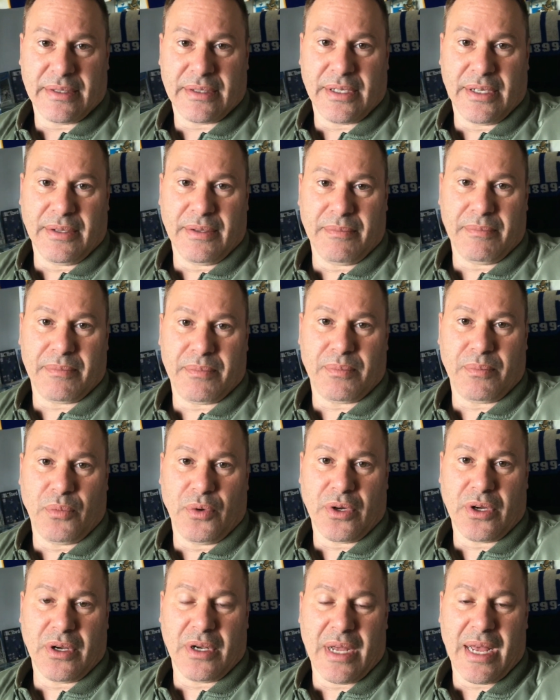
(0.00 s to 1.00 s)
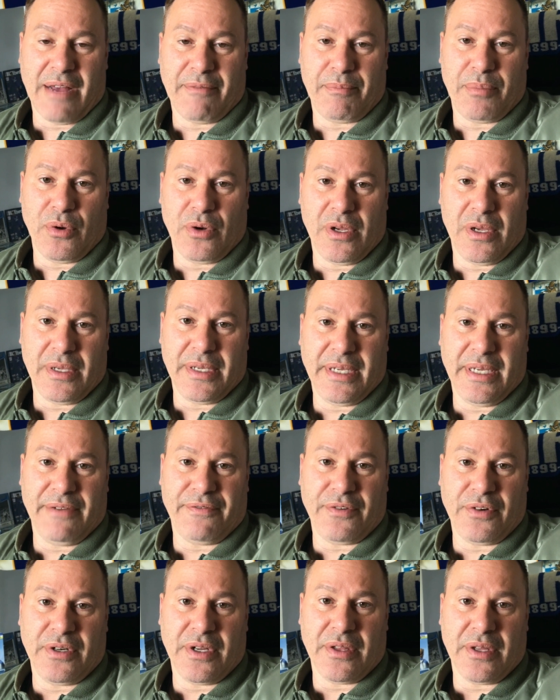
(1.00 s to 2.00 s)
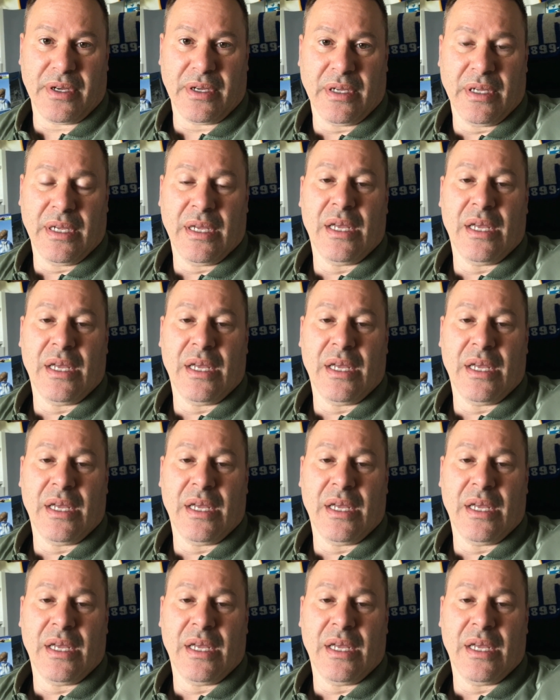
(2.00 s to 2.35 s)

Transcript: that we're going to have Bulut here for another